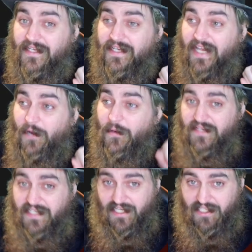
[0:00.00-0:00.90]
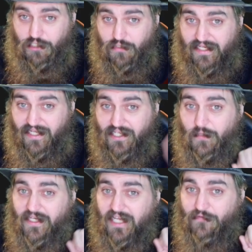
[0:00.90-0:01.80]
Now, if you test the trigger,
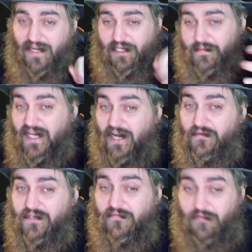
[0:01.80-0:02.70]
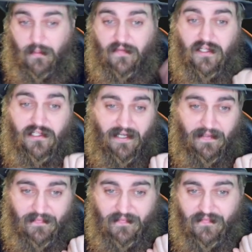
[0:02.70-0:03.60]
you will get a random sound from the folder.
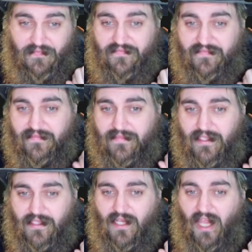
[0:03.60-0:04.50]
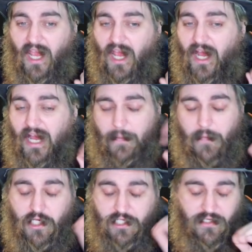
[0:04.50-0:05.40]
I'm
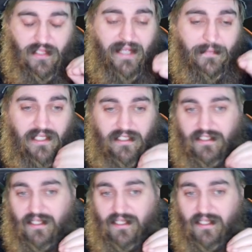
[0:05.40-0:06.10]
not going to do that because,